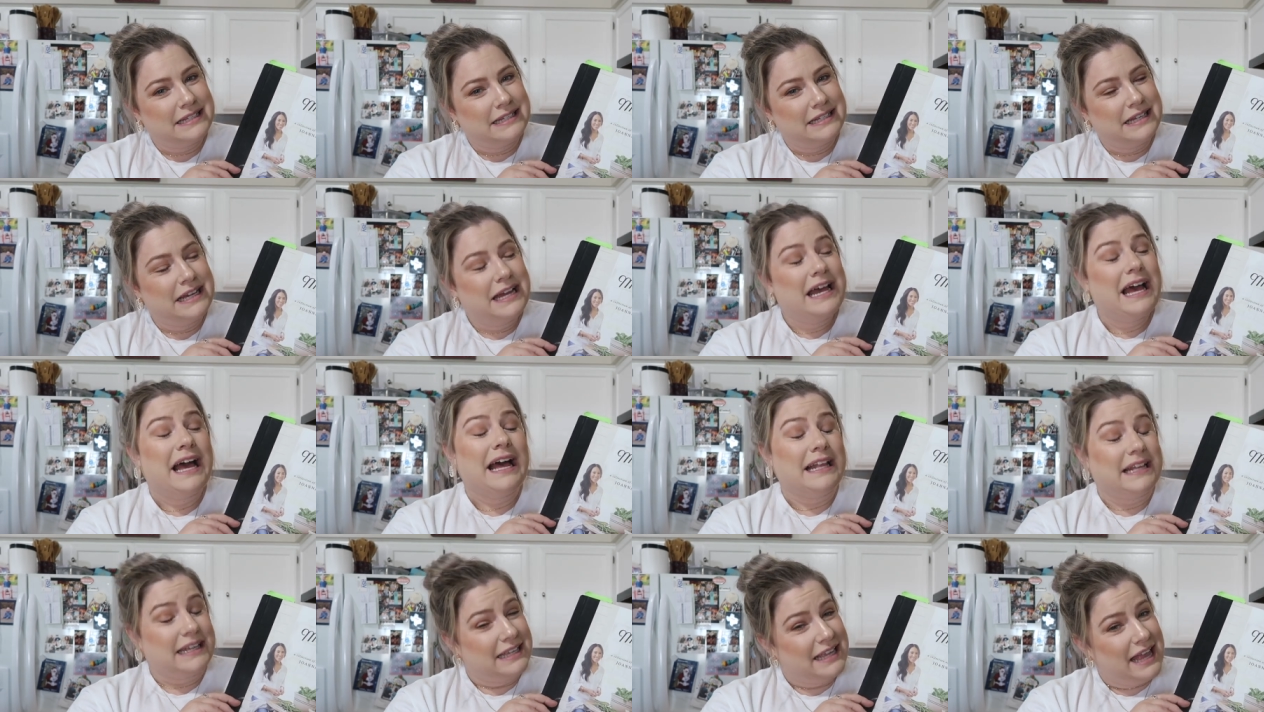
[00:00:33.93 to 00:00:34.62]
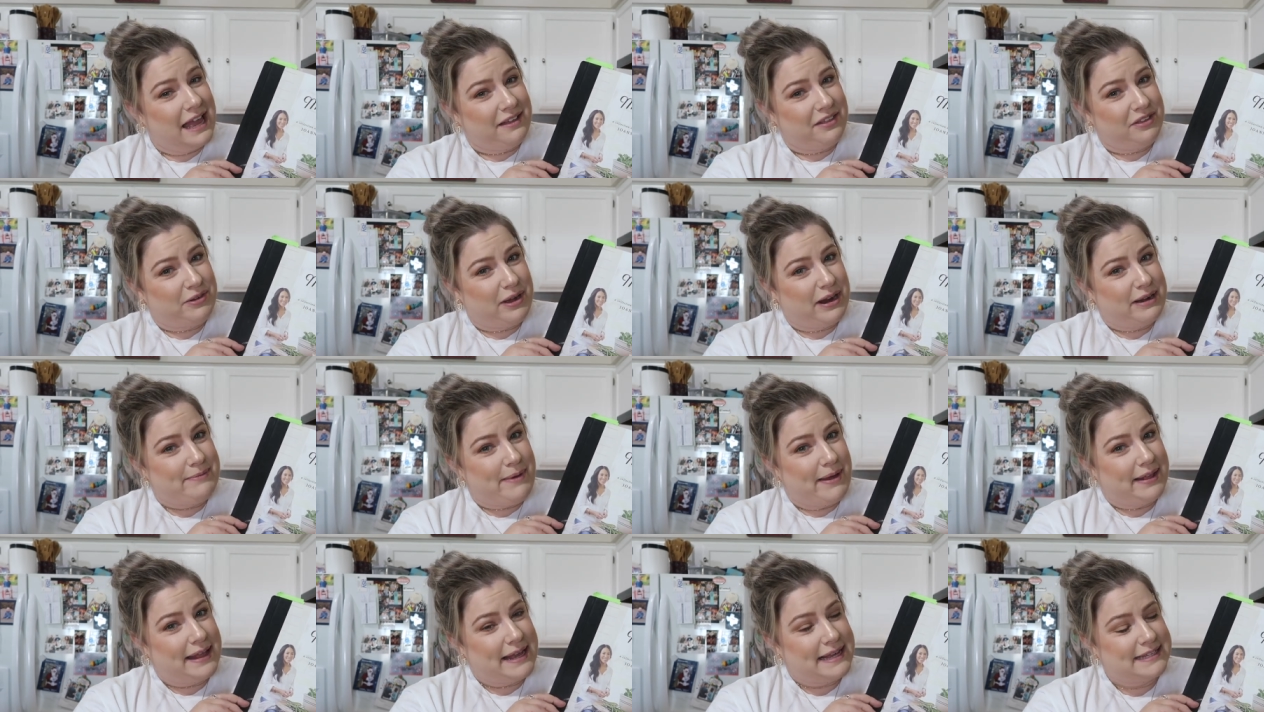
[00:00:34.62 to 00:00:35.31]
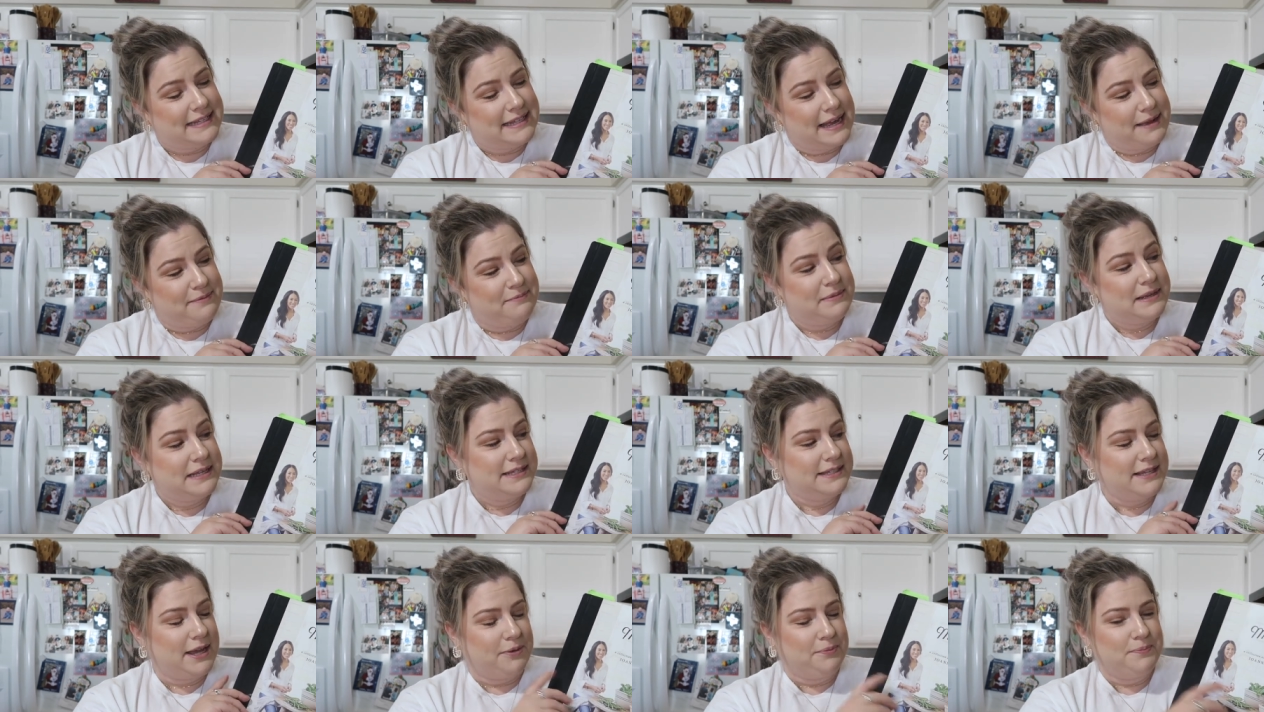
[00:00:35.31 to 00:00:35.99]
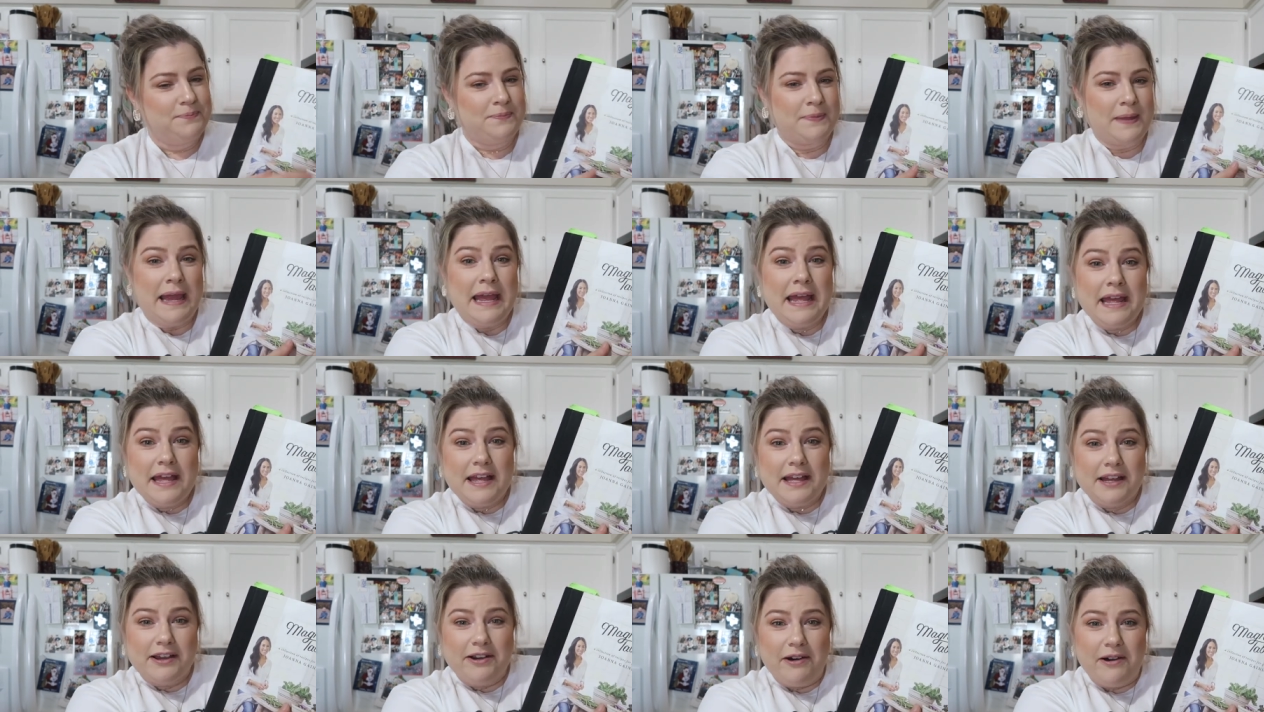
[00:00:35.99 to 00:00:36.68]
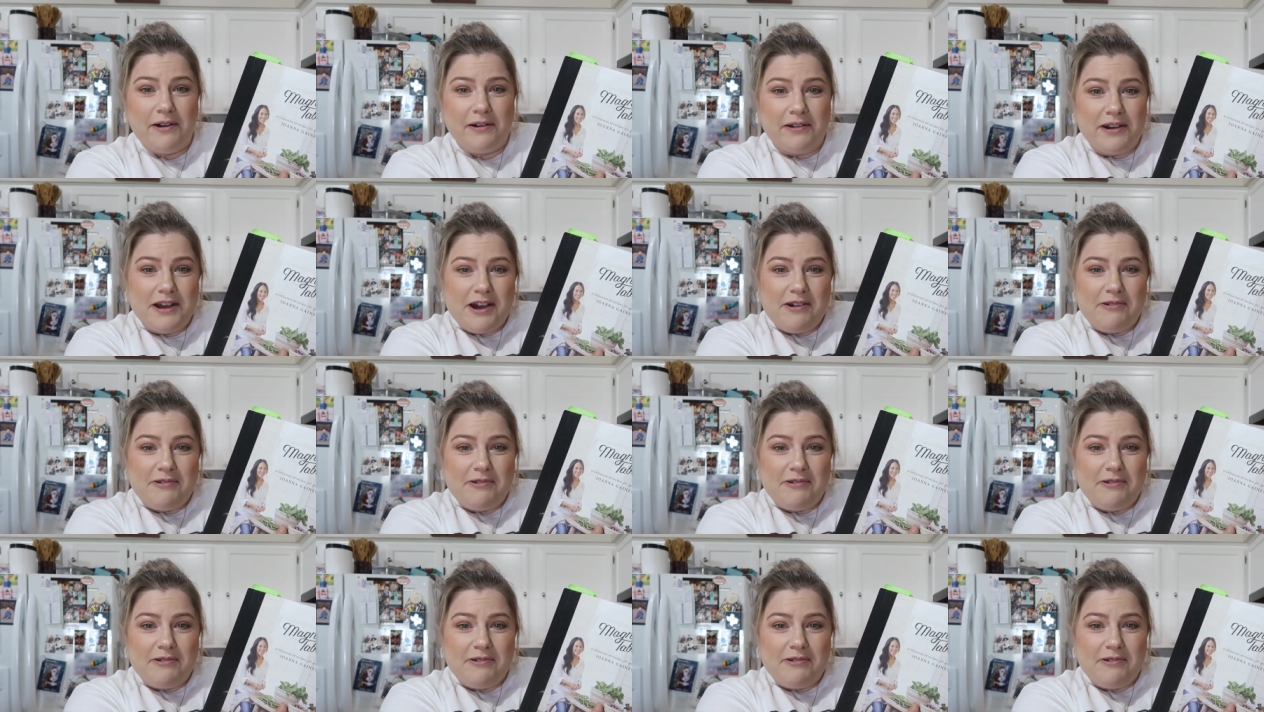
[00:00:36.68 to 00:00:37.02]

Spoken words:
I didn't have the right amount last time. So, cool.